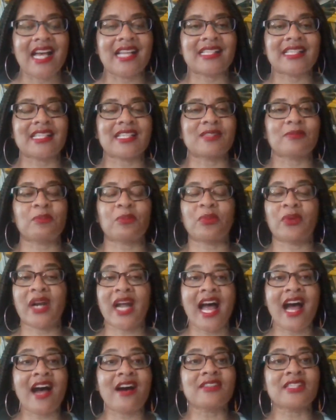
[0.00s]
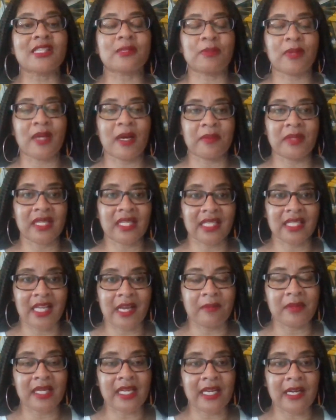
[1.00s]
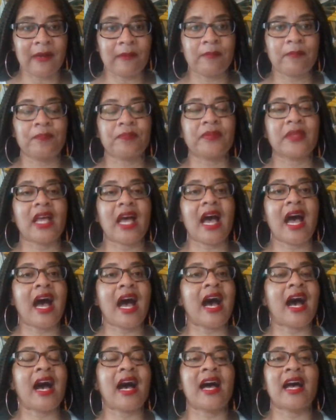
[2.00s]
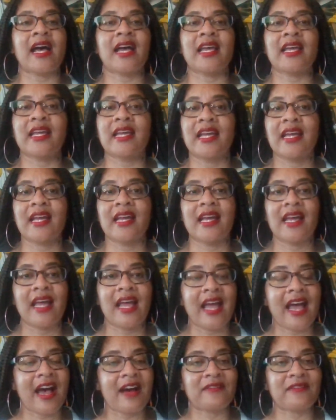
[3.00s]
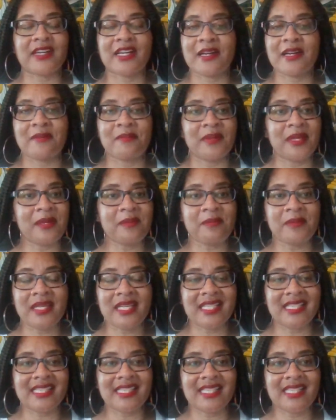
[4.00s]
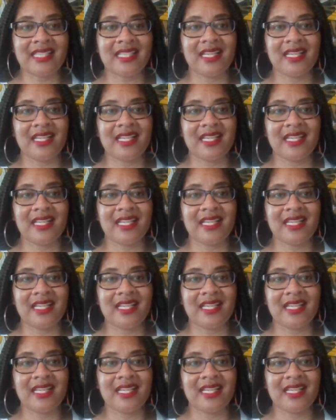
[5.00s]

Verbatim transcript: as a proud Spelman alumna, I have a commitment,